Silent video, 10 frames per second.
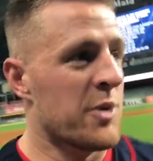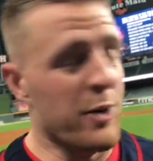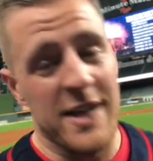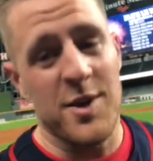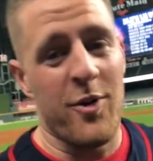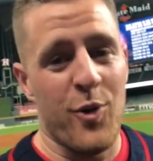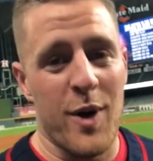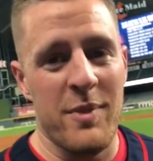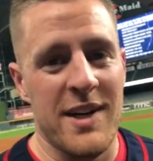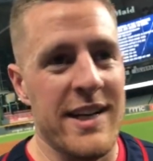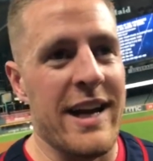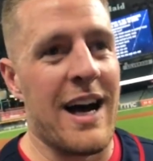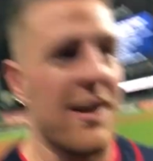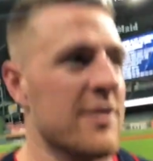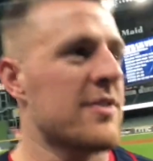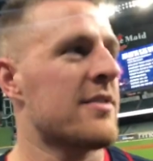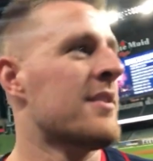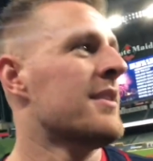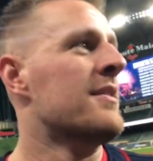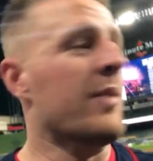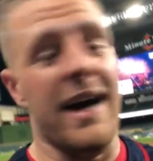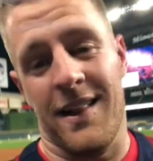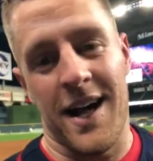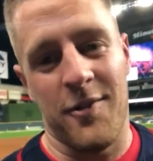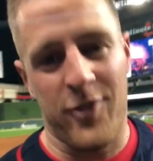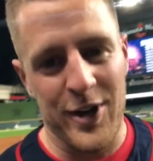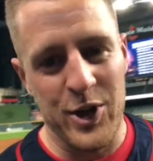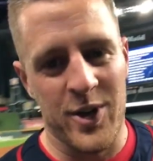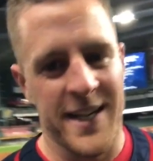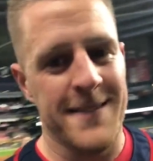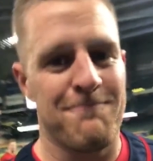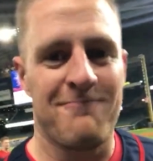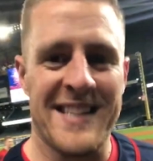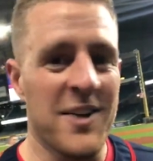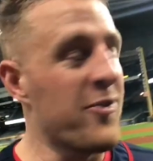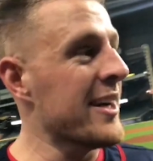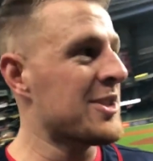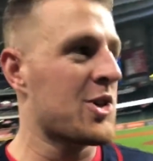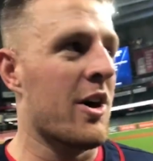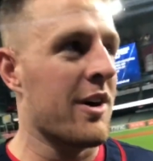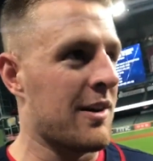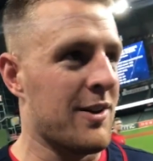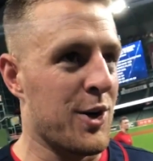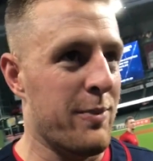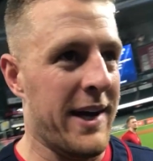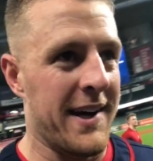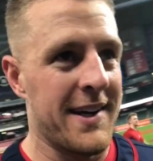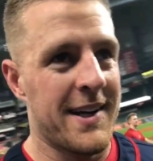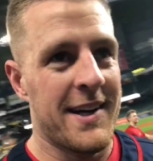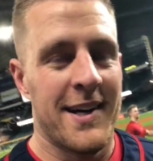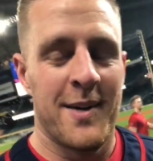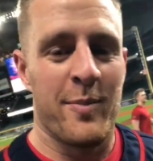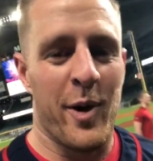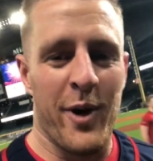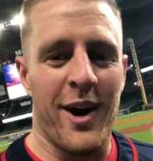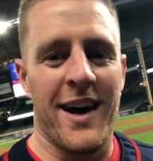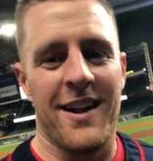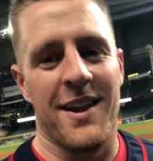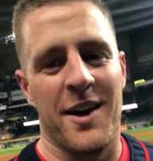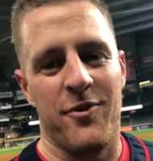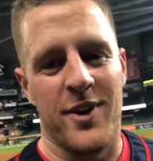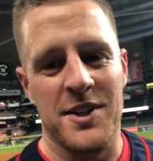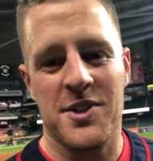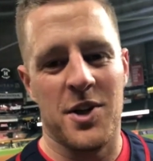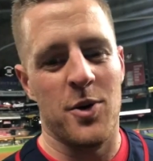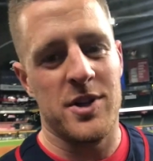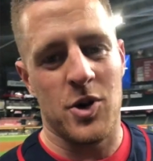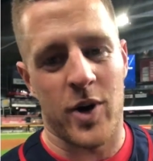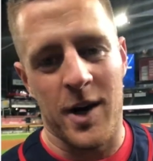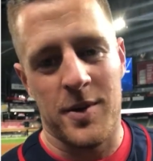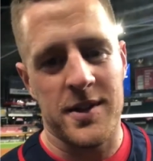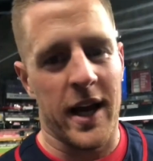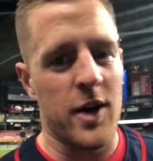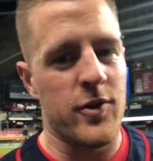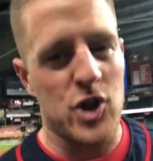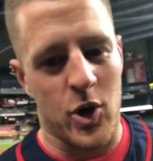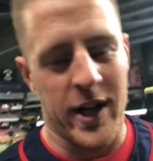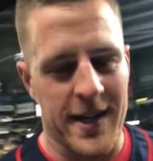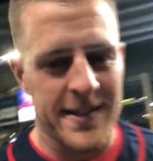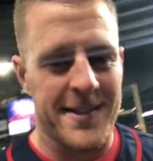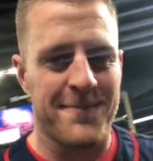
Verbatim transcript: We raised over $1 million. We had a lot of fun doing it. Defense struggled a little bit, but we all had a lot of fun, so it was incredible. Thank you for joining us.